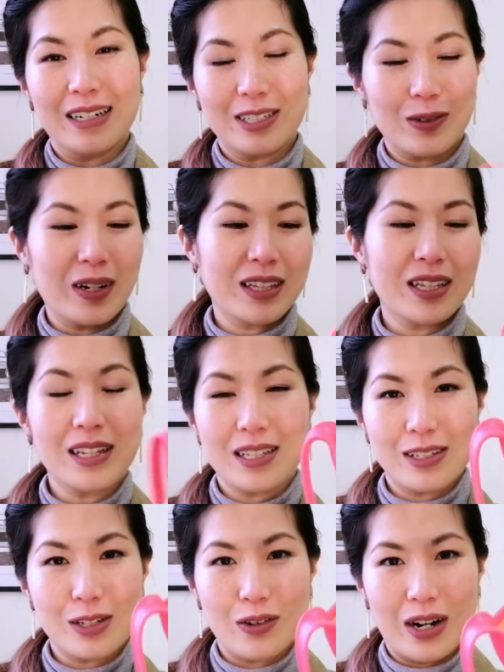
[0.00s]
So I think this
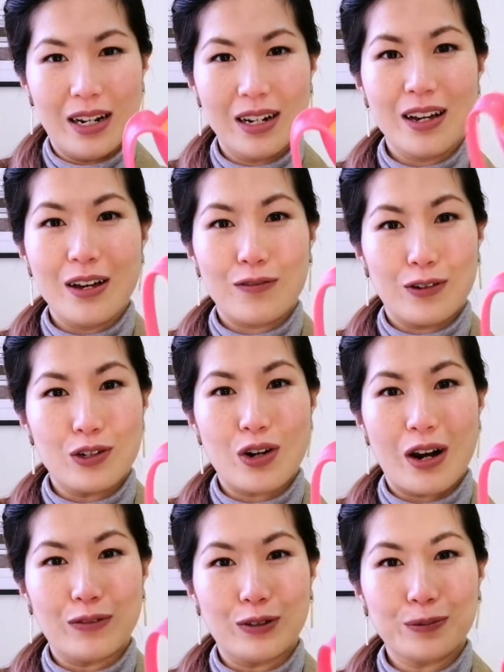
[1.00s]
is great for
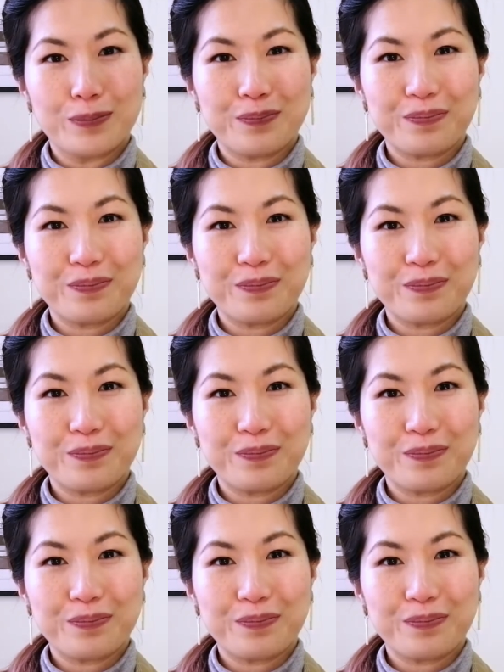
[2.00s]
travel.